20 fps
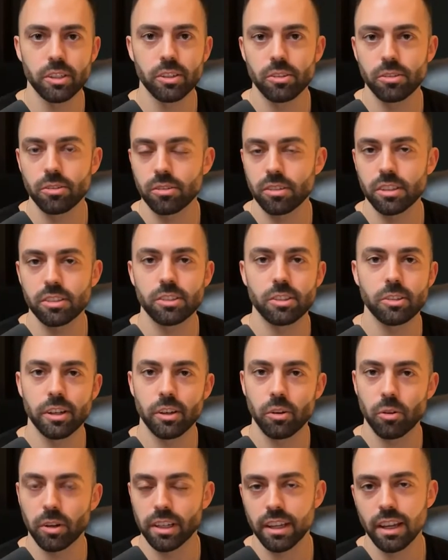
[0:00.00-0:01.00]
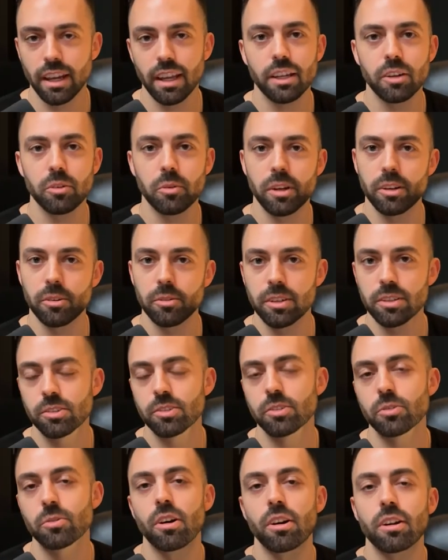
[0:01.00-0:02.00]
you and it's a great organic way to reach a
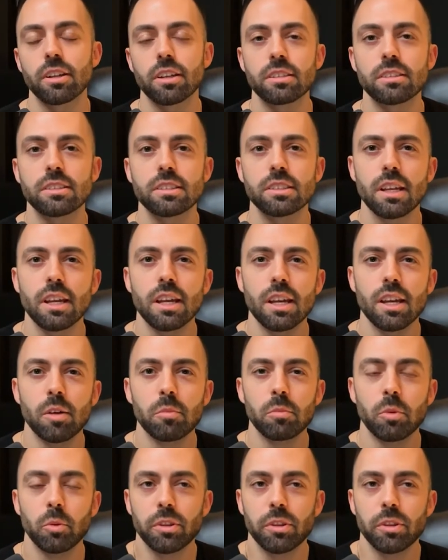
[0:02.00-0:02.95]
new audience. But yes.